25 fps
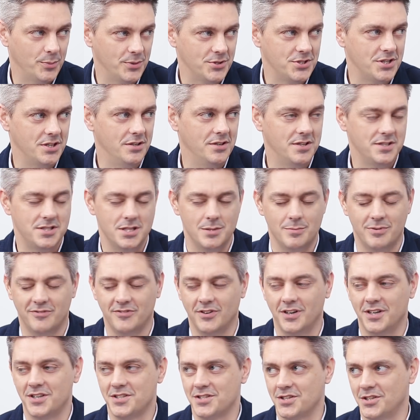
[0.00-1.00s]
opportunity and
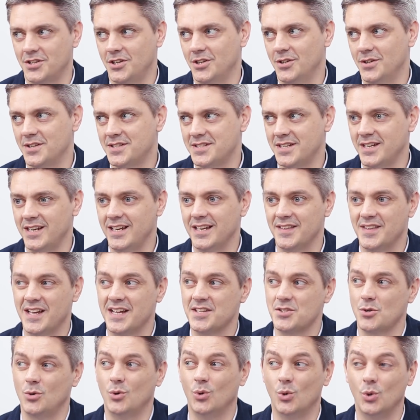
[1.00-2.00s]
providing security,
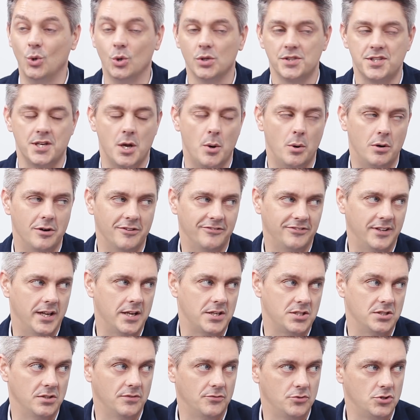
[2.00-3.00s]
that's also a
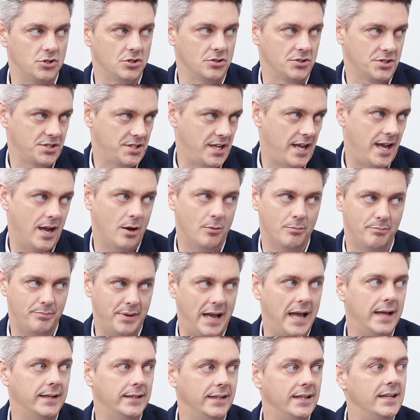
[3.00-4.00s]
reflection of just how
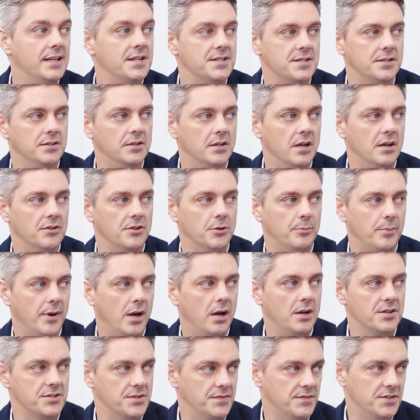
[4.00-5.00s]
bad it is in other
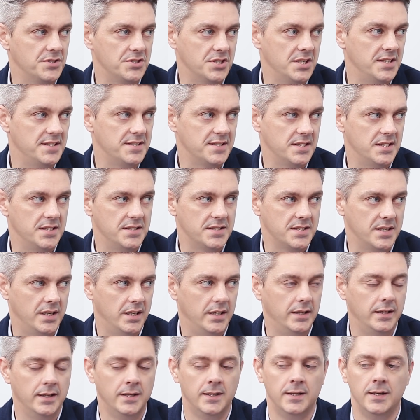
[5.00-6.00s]
parts of the
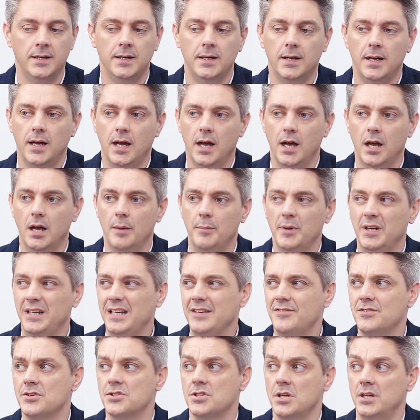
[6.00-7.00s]
GCC. And even